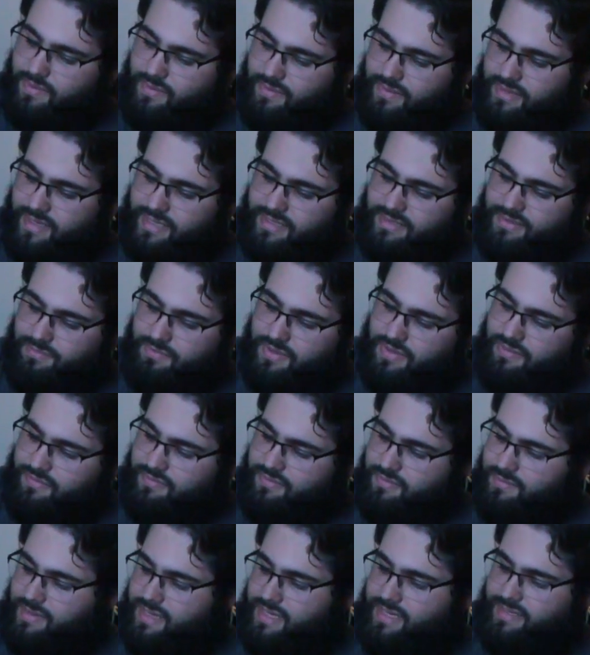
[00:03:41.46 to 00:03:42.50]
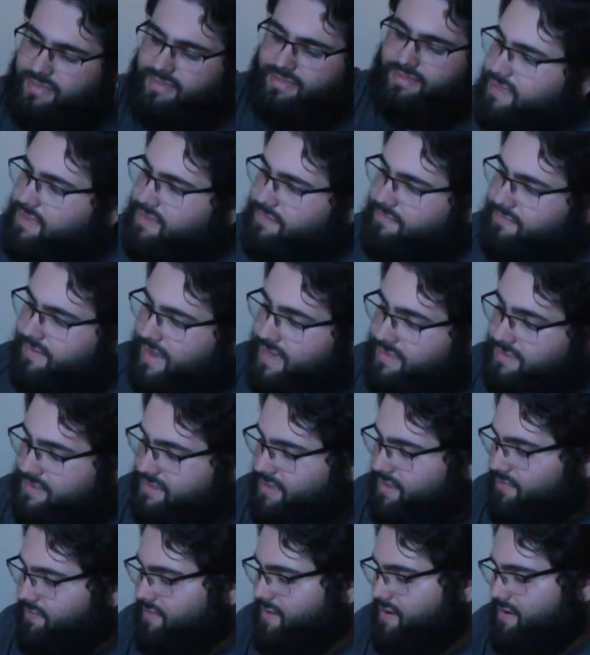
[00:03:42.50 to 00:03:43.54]
That is a beautiful box. Fast
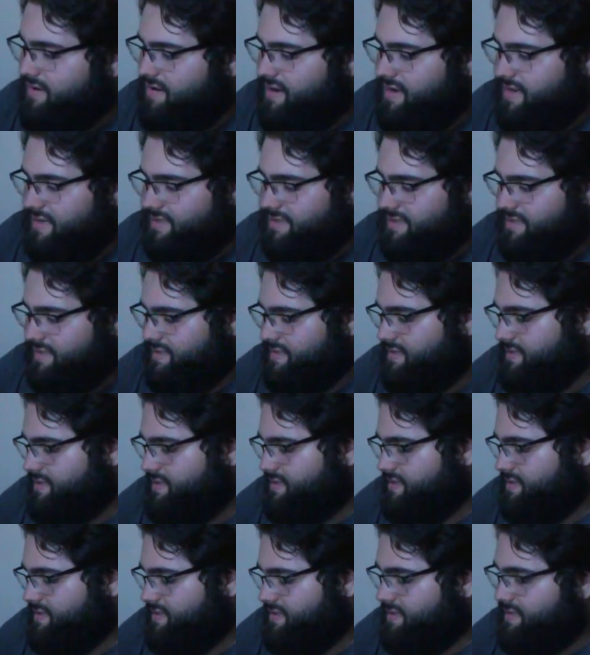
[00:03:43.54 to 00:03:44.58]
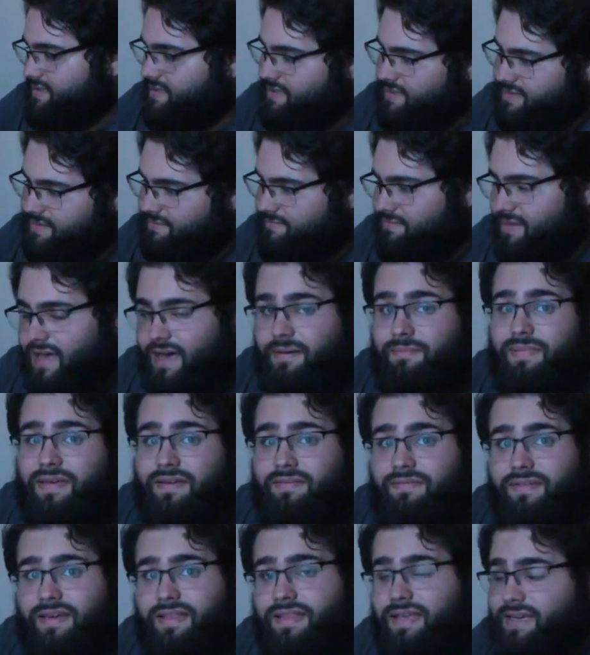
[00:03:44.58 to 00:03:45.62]
and the Furious. Not a
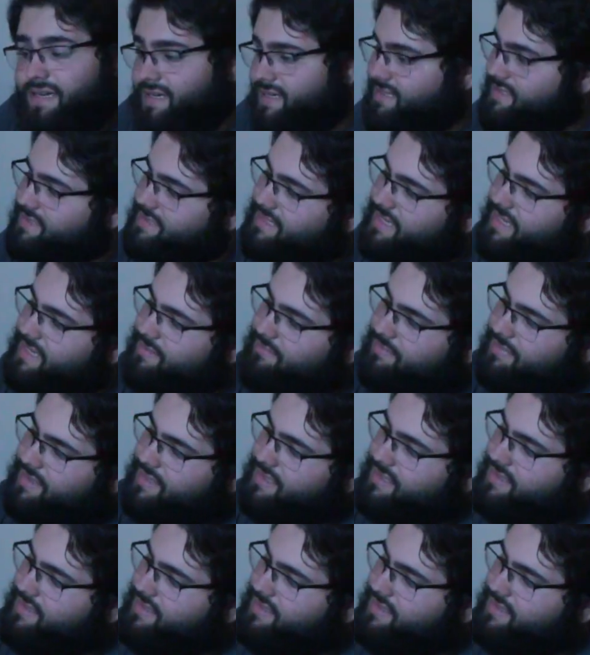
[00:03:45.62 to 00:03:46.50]
big fan, like I said, but